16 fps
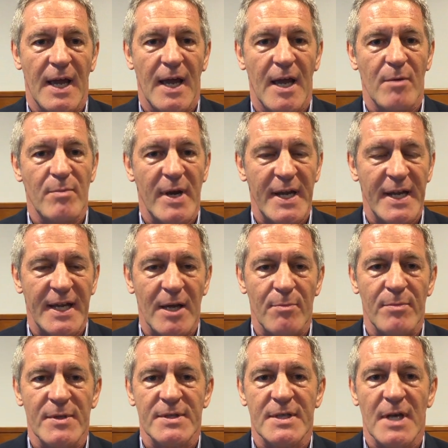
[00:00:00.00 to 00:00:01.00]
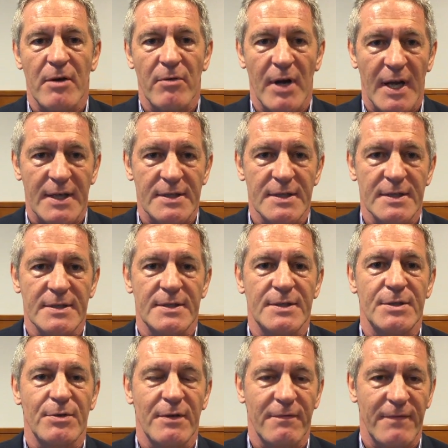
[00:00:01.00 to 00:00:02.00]
Many governments are reluctant
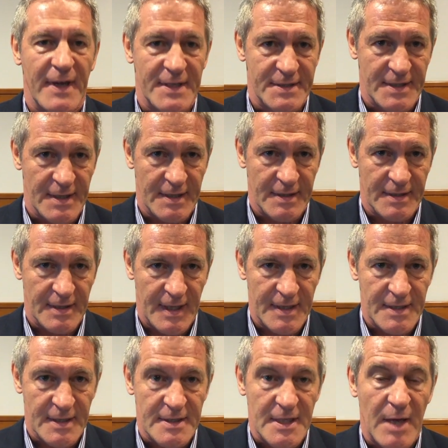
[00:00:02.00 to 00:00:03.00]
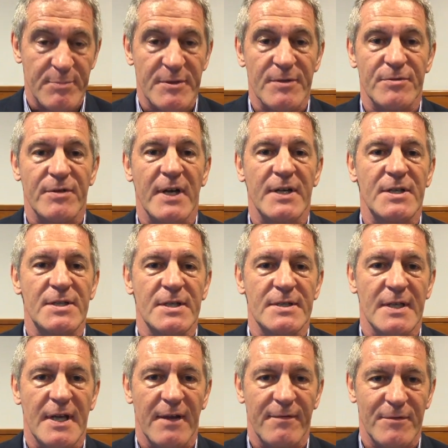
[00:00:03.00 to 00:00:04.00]
to invest in the types of strategies
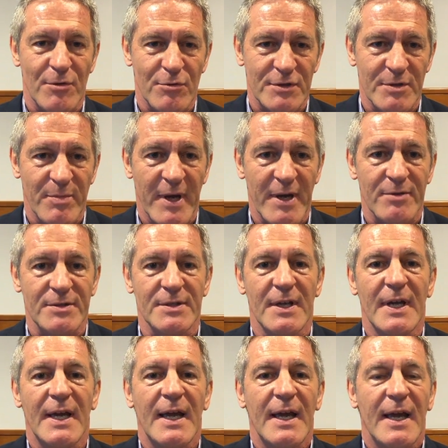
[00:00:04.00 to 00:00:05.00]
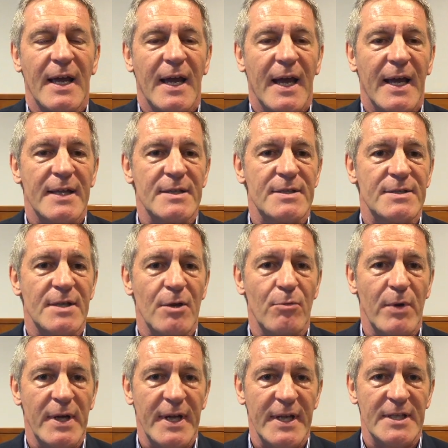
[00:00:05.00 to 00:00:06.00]
that I've talked about, and so
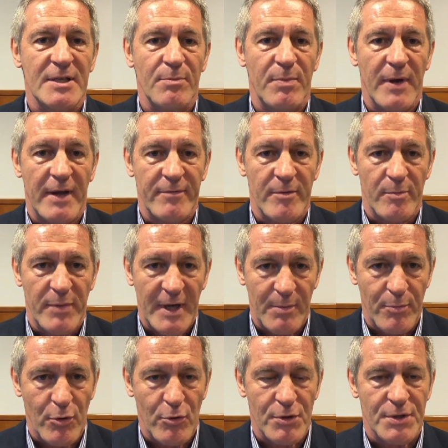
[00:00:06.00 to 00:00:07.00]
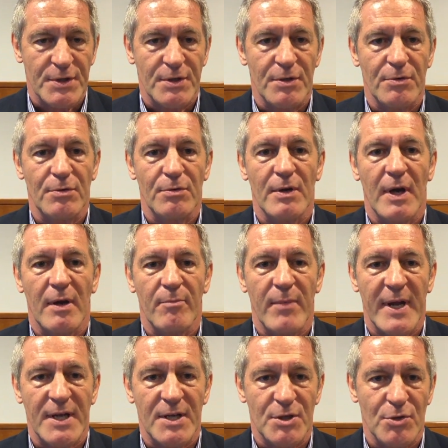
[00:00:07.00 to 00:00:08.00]
we need to have a big push to
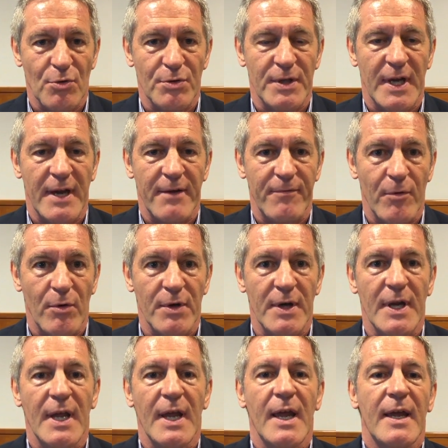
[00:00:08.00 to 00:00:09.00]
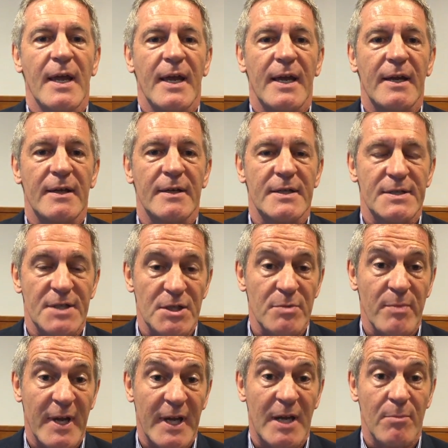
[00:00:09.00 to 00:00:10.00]
make sure that everyone in
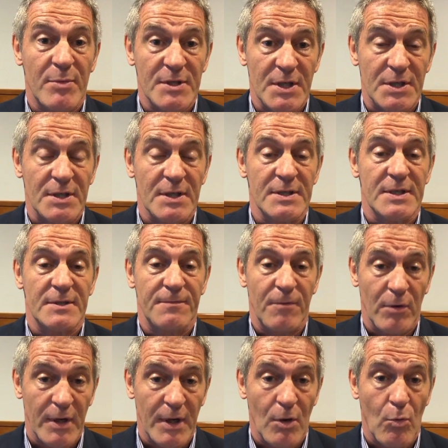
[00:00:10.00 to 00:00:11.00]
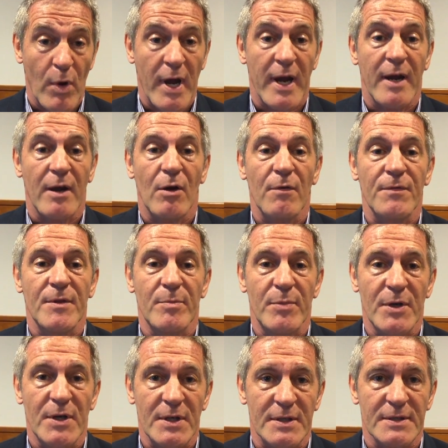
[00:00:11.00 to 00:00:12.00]
decision-making positions is fully aware of the
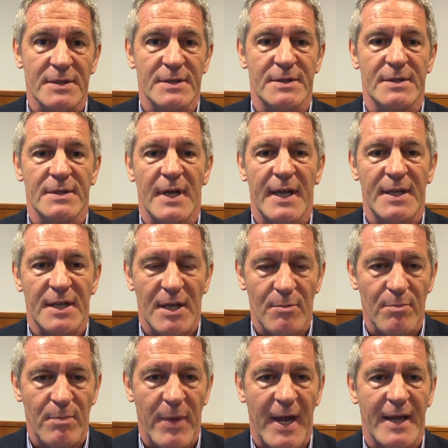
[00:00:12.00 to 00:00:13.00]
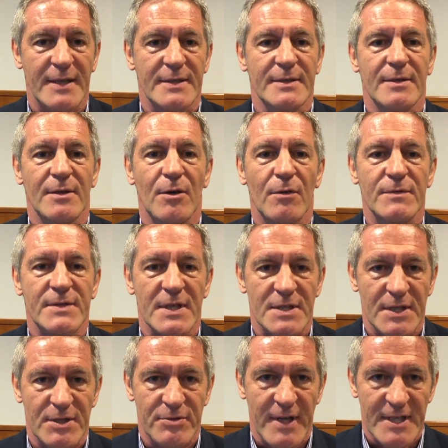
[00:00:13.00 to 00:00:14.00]
burdens and the impact of
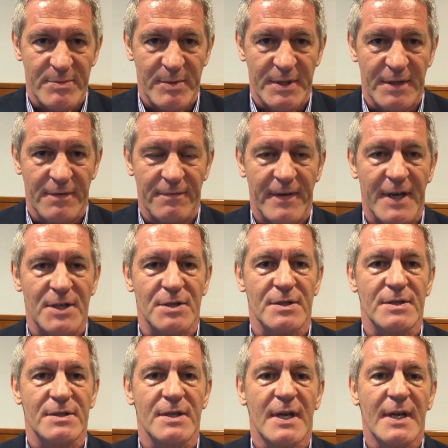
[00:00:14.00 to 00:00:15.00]
sexually transmitted infections,